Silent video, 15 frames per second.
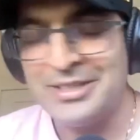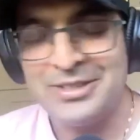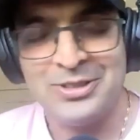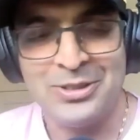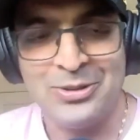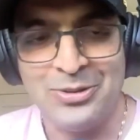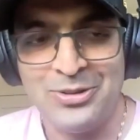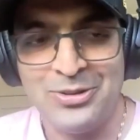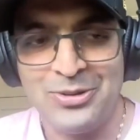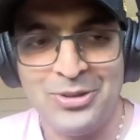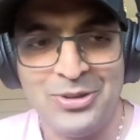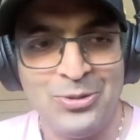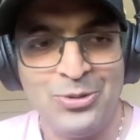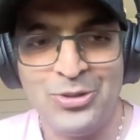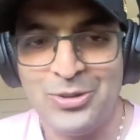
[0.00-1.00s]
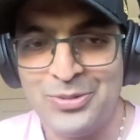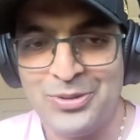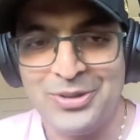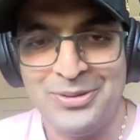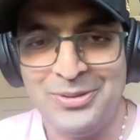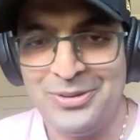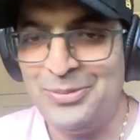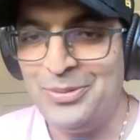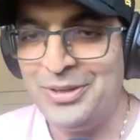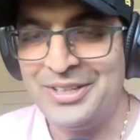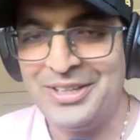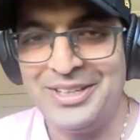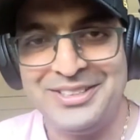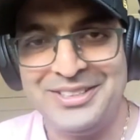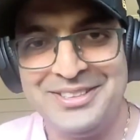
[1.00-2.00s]
listen to an audio book or a
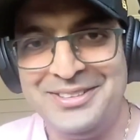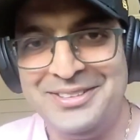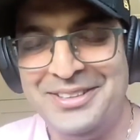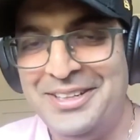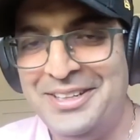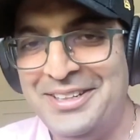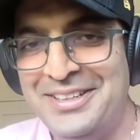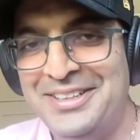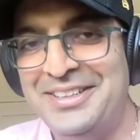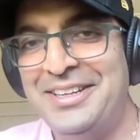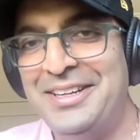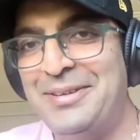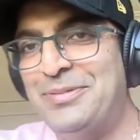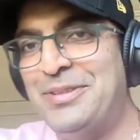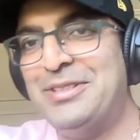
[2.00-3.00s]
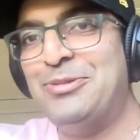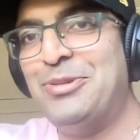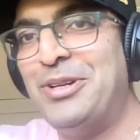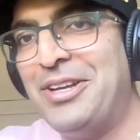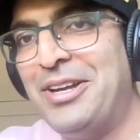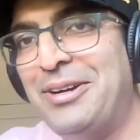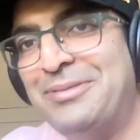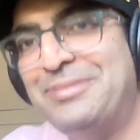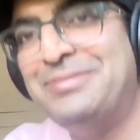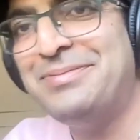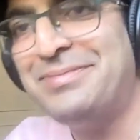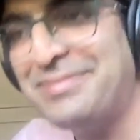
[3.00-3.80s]
podcast. Yep, that's the way to go.